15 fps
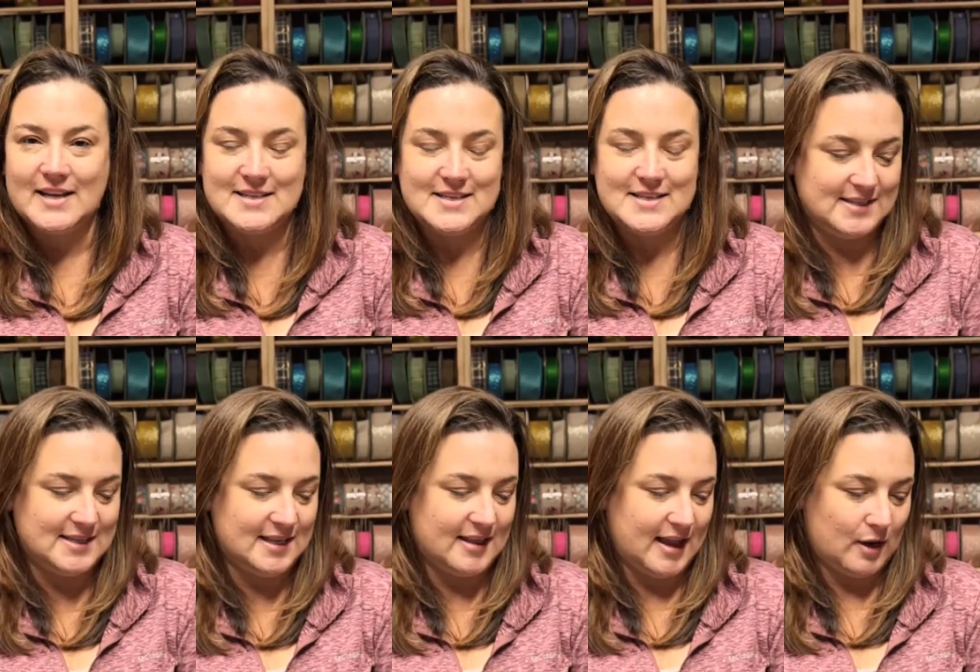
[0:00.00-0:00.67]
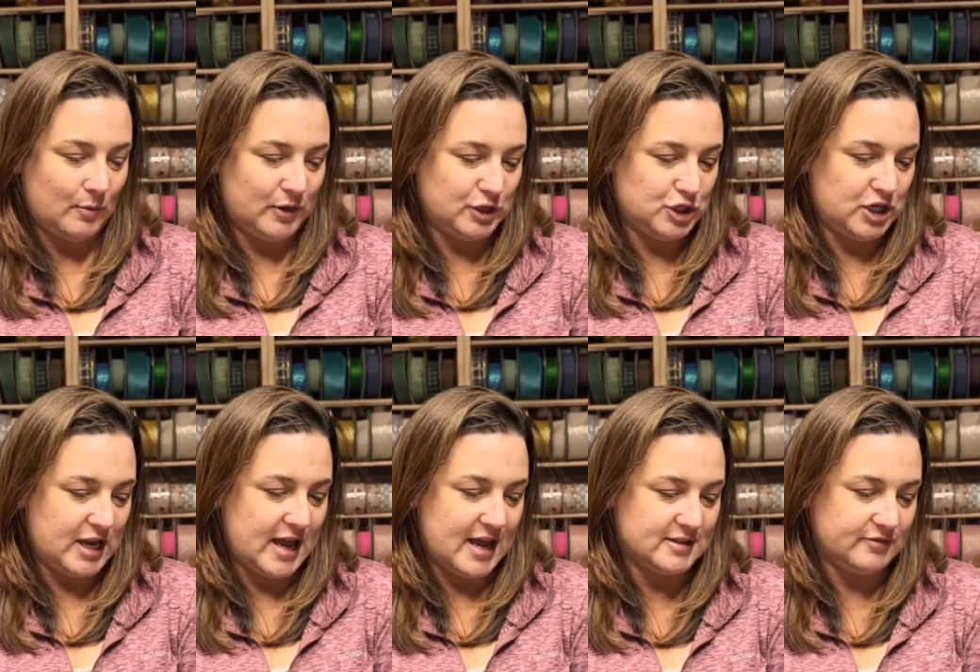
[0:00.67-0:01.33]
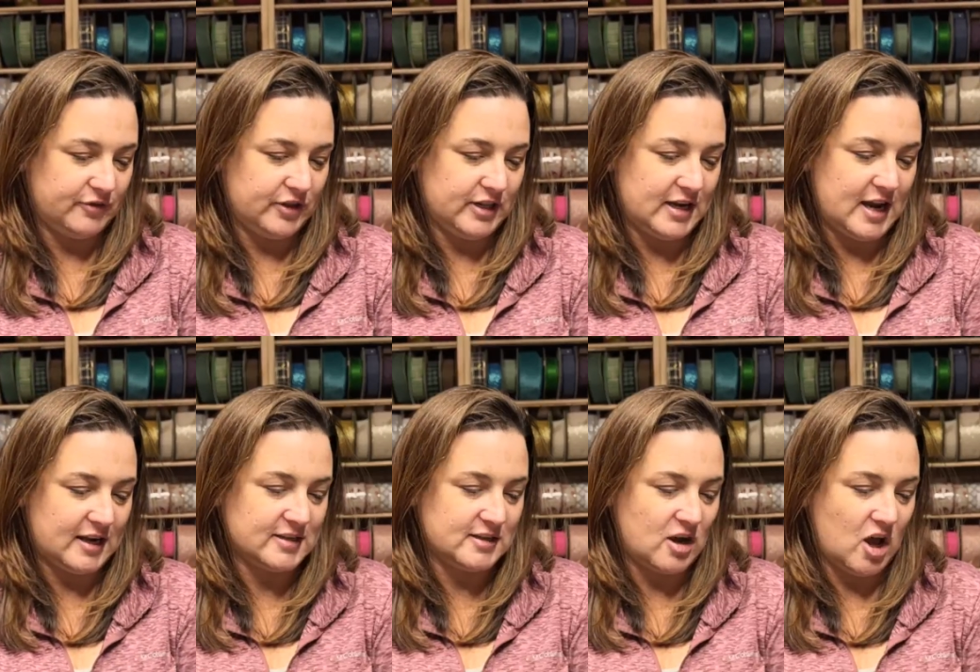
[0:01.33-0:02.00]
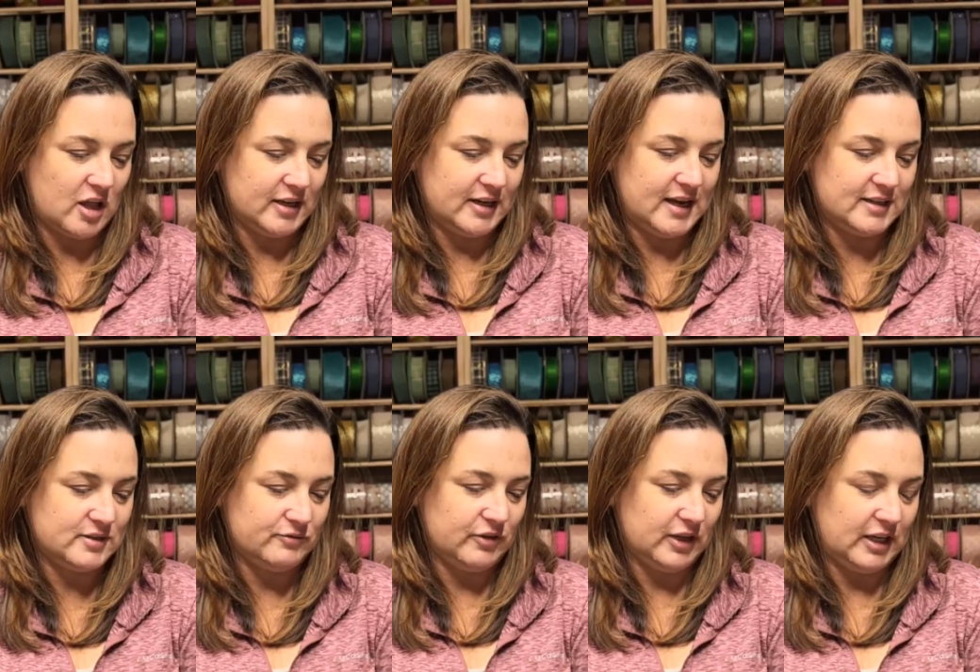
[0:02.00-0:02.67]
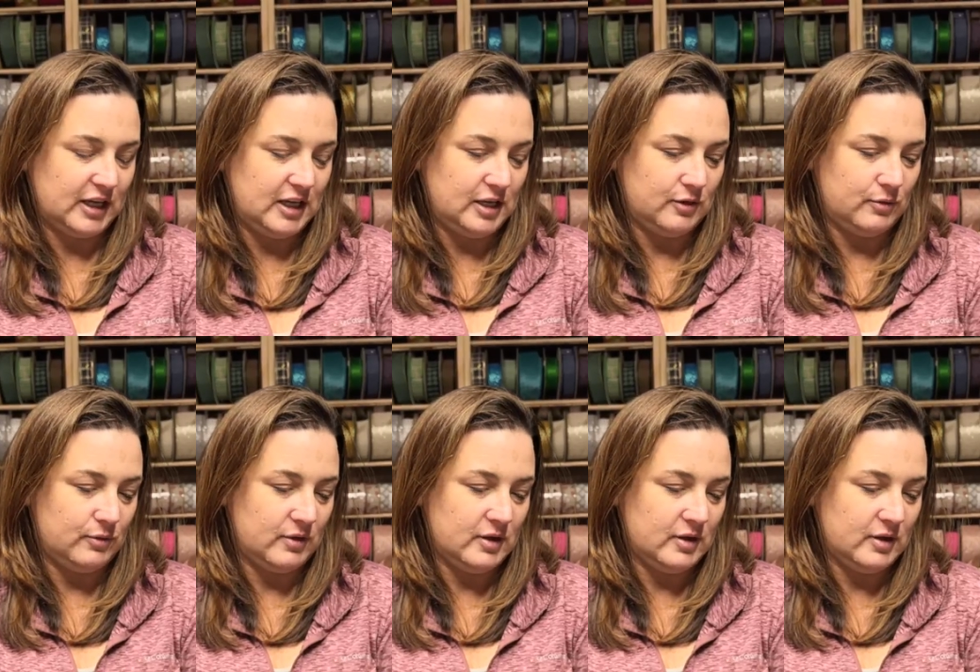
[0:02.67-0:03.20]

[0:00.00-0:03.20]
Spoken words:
to see like what she has for the next holiday, it's really cute.